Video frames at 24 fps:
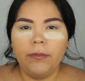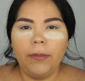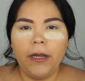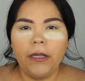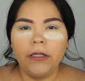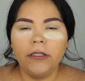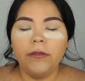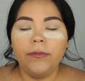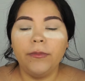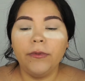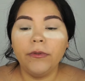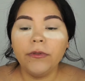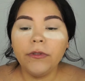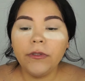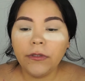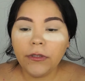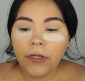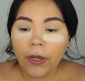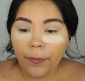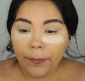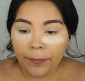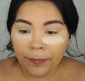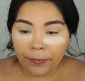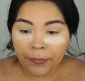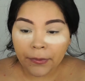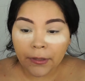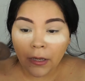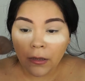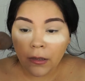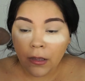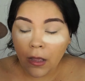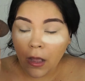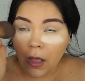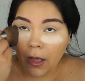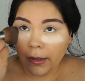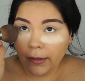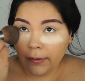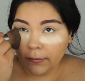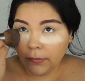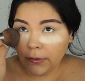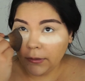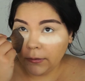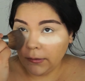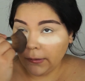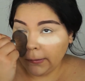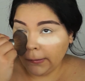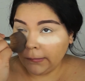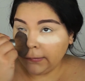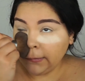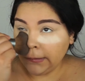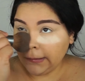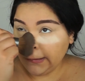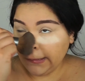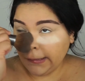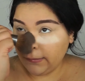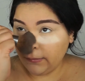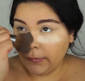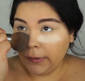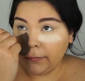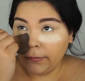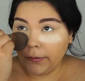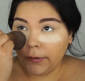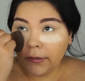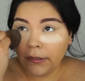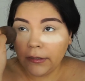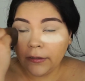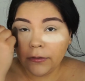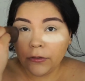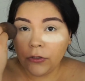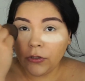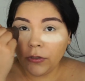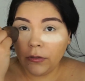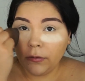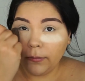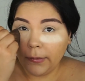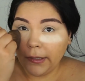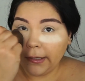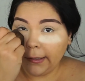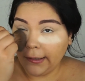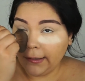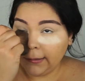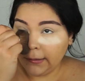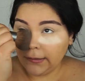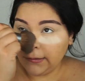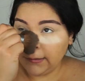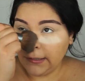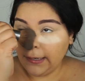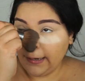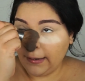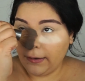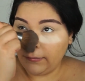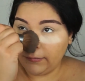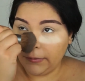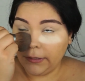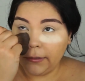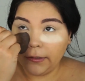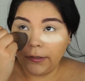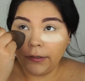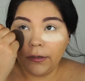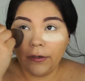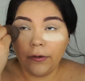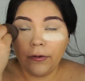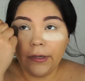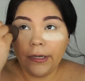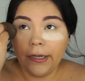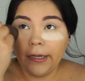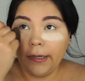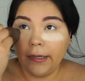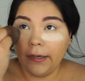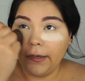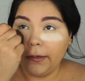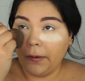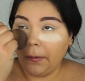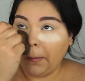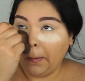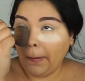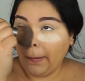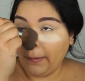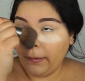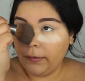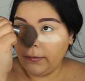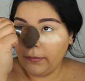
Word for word: possible. So um, it was like maybe two minutes. Now I'm going to go ahead and